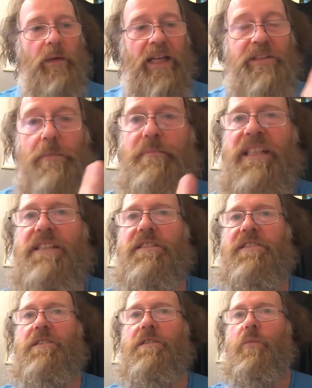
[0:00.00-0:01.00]
We had
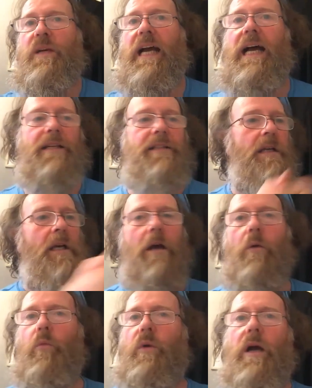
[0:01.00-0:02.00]
beats, we had,
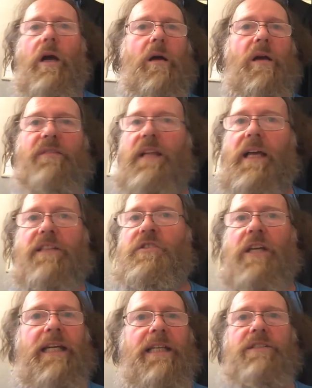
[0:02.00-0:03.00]
if that
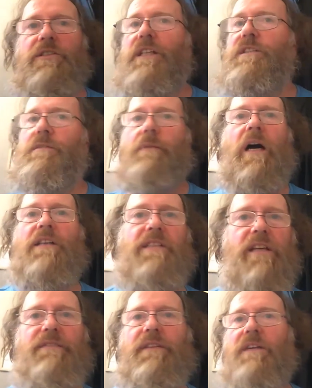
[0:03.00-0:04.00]
exchange is, I
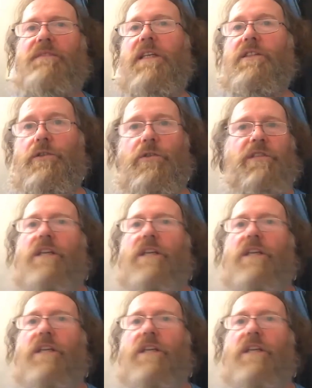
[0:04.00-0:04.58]
say 5 things, you